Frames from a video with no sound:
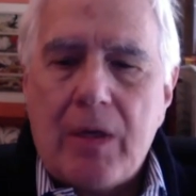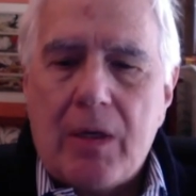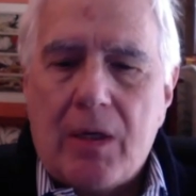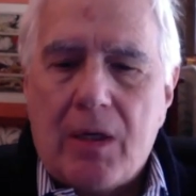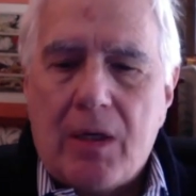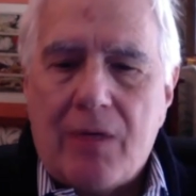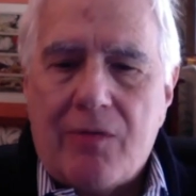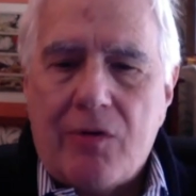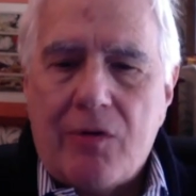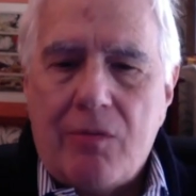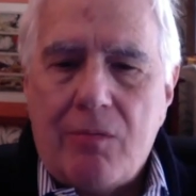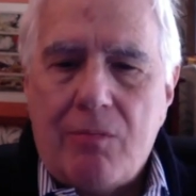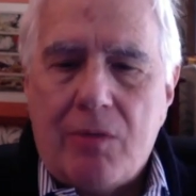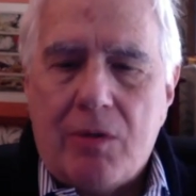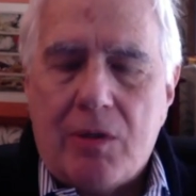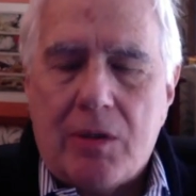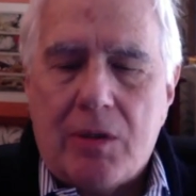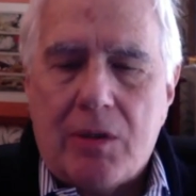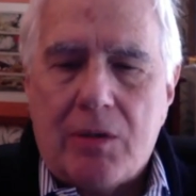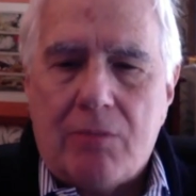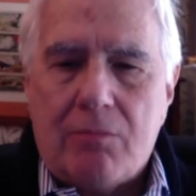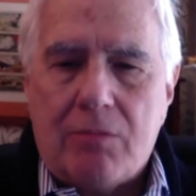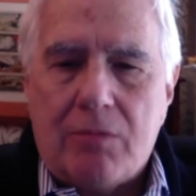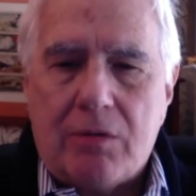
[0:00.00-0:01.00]
Uh, every
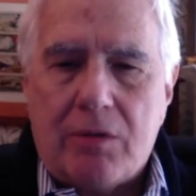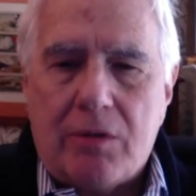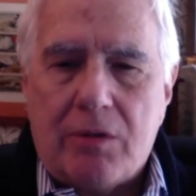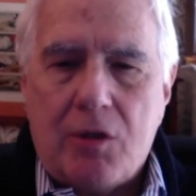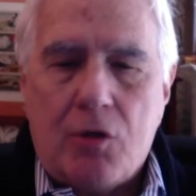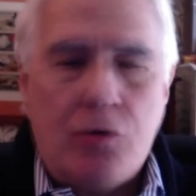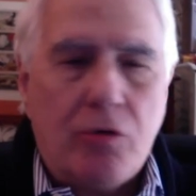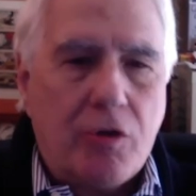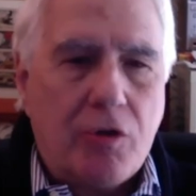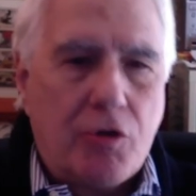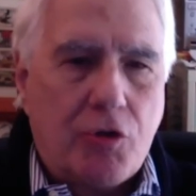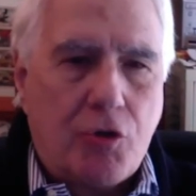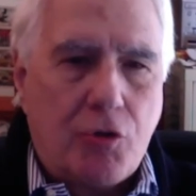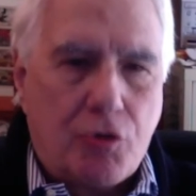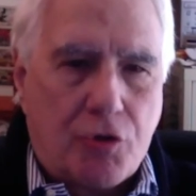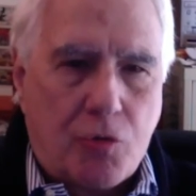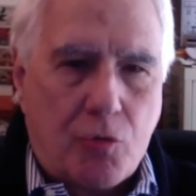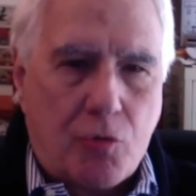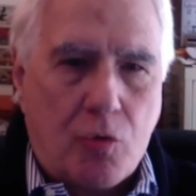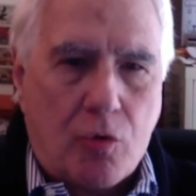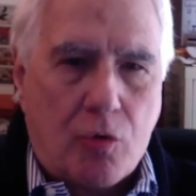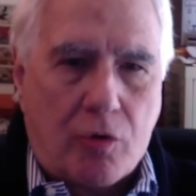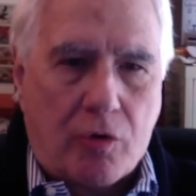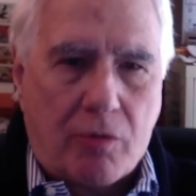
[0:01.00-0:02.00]
uh, the owners
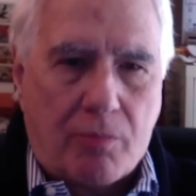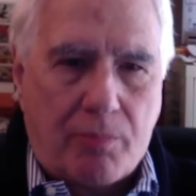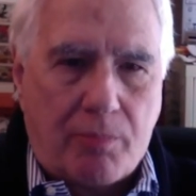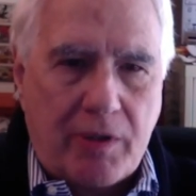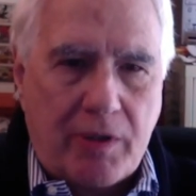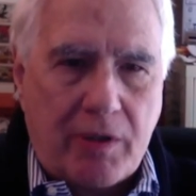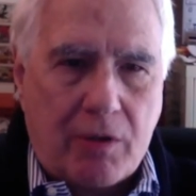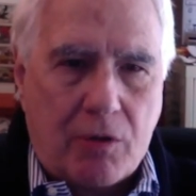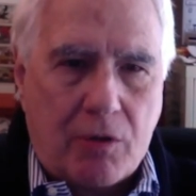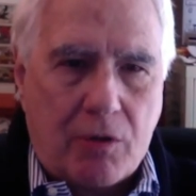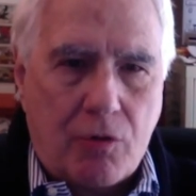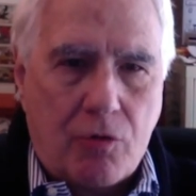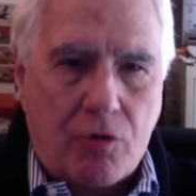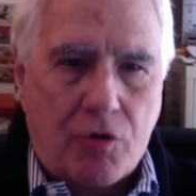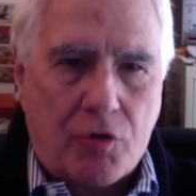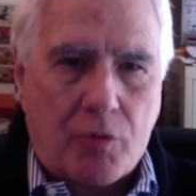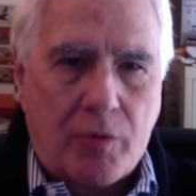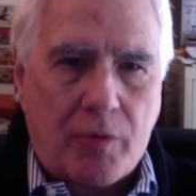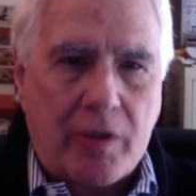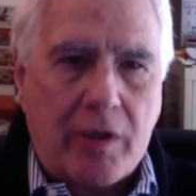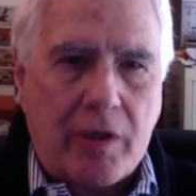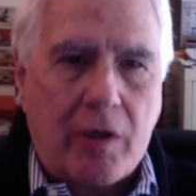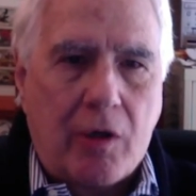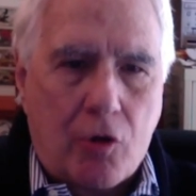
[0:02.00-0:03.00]
used to work at Peter
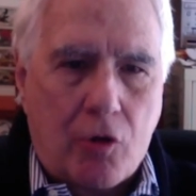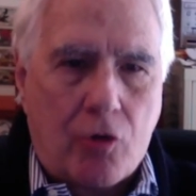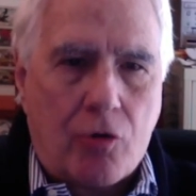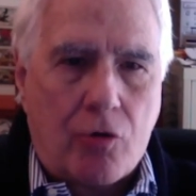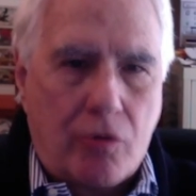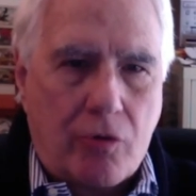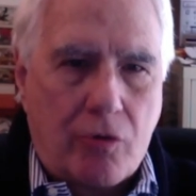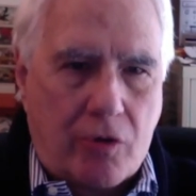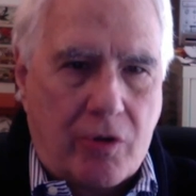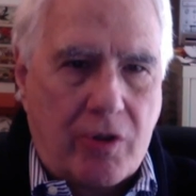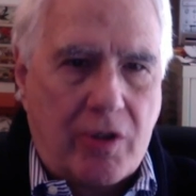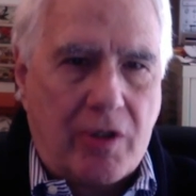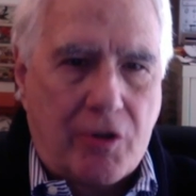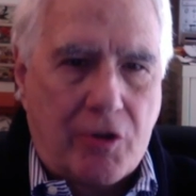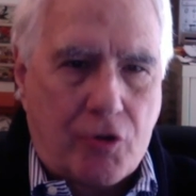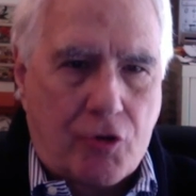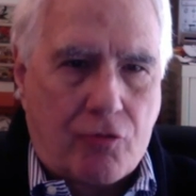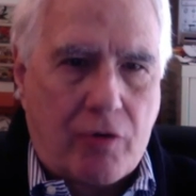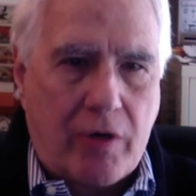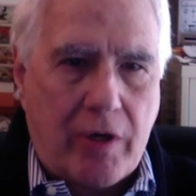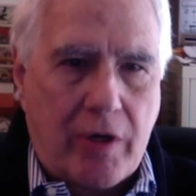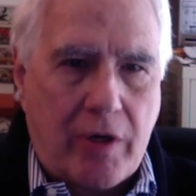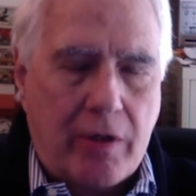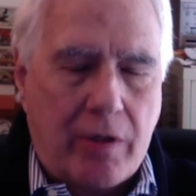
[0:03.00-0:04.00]
Luger's, where they learned
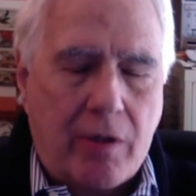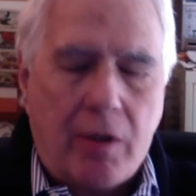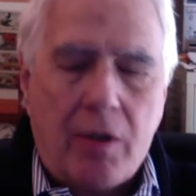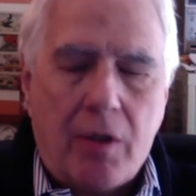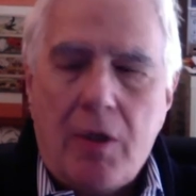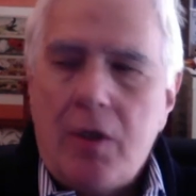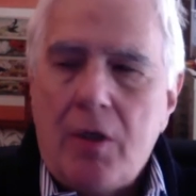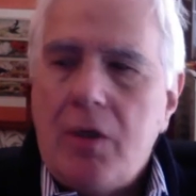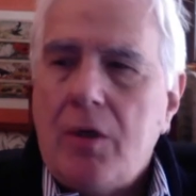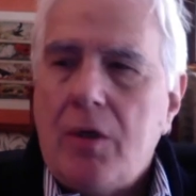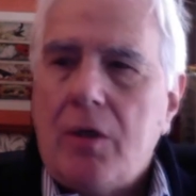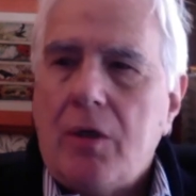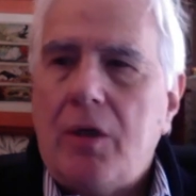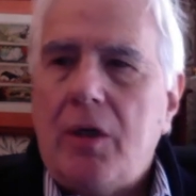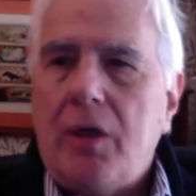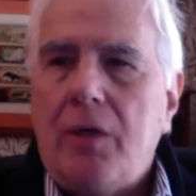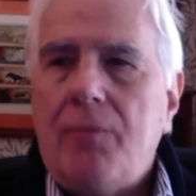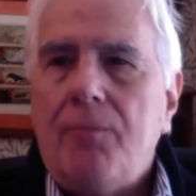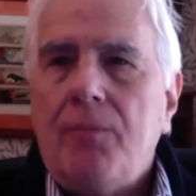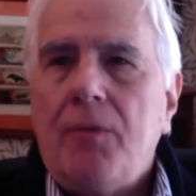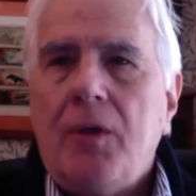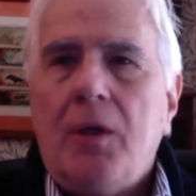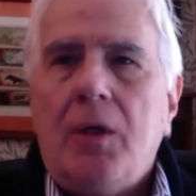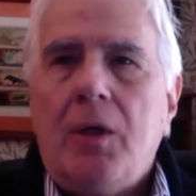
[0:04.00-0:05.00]
their trade.
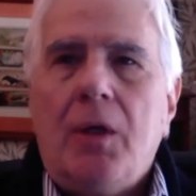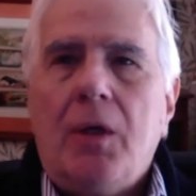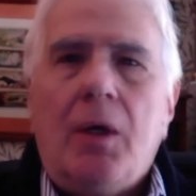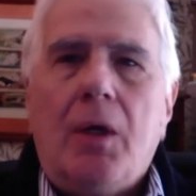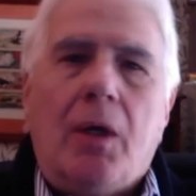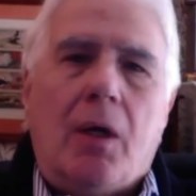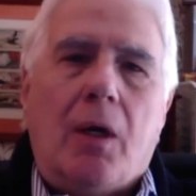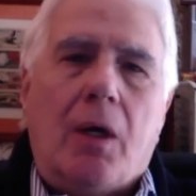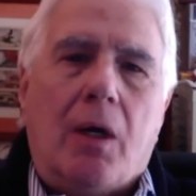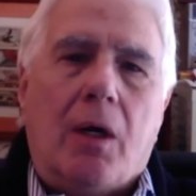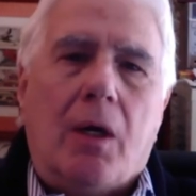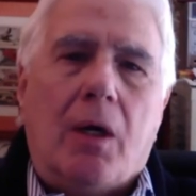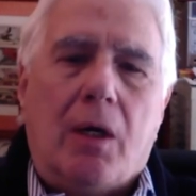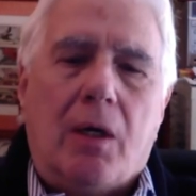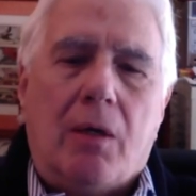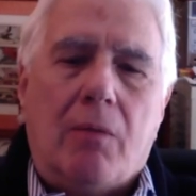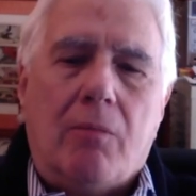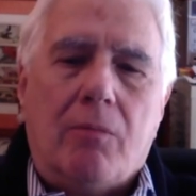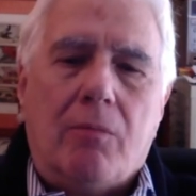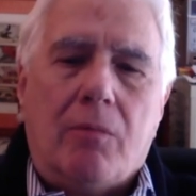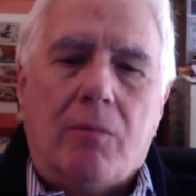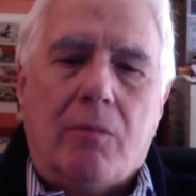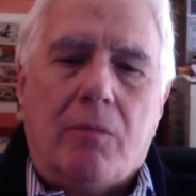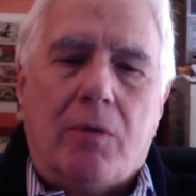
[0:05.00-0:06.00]
Okay,
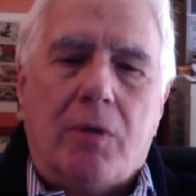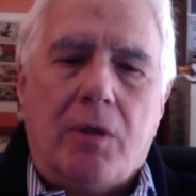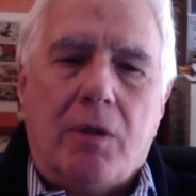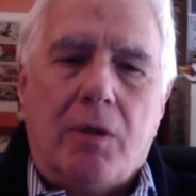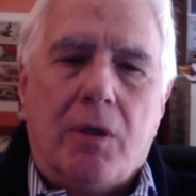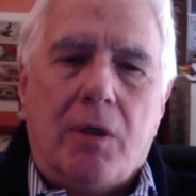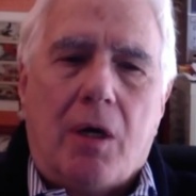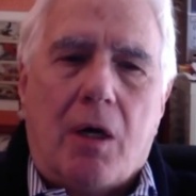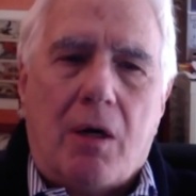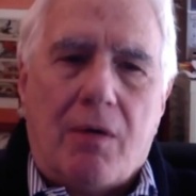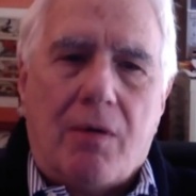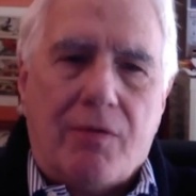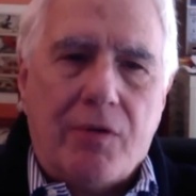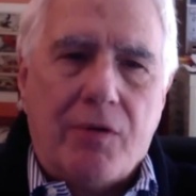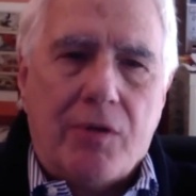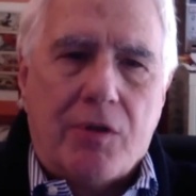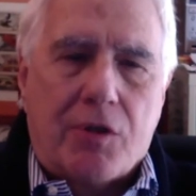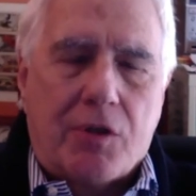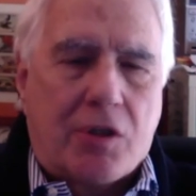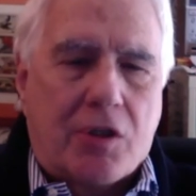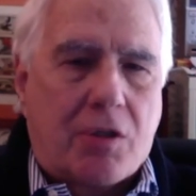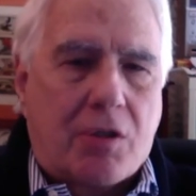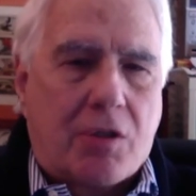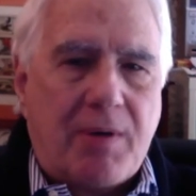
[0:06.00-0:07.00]
um, the
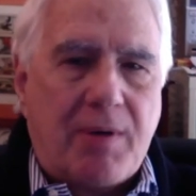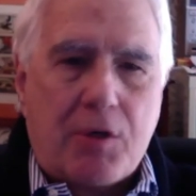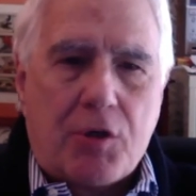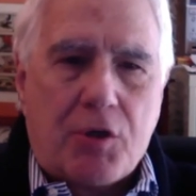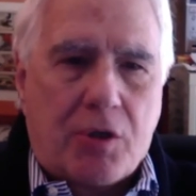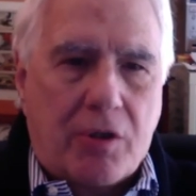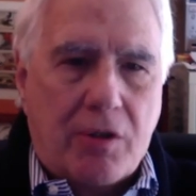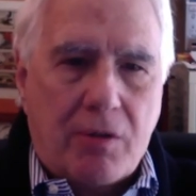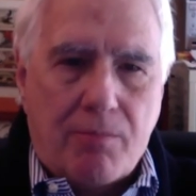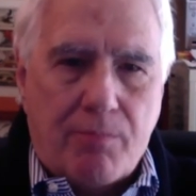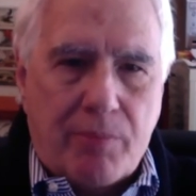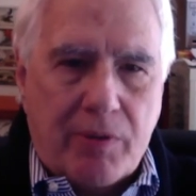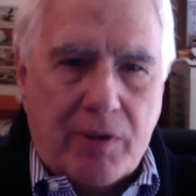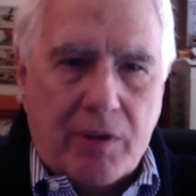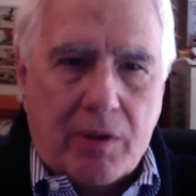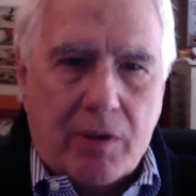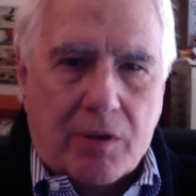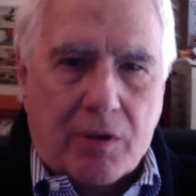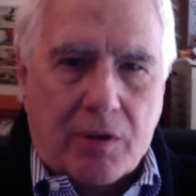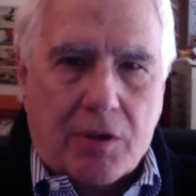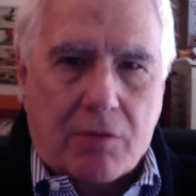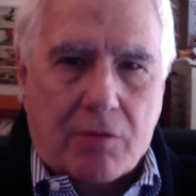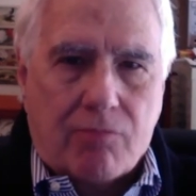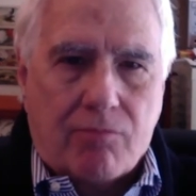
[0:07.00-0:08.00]
ovens are specially
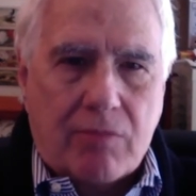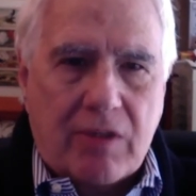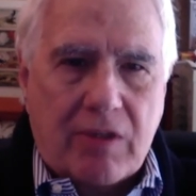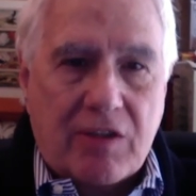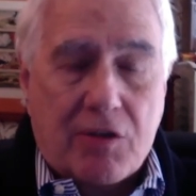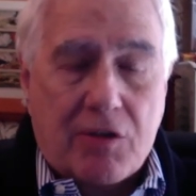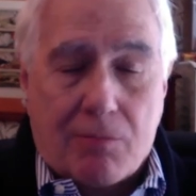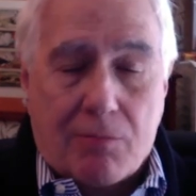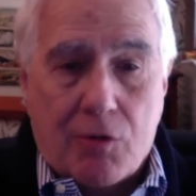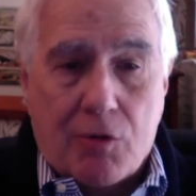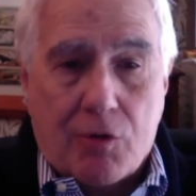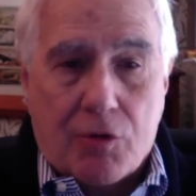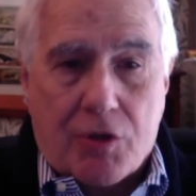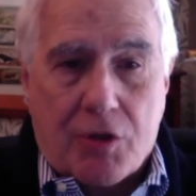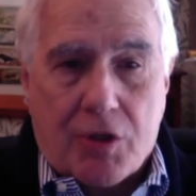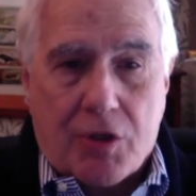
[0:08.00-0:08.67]
built, as at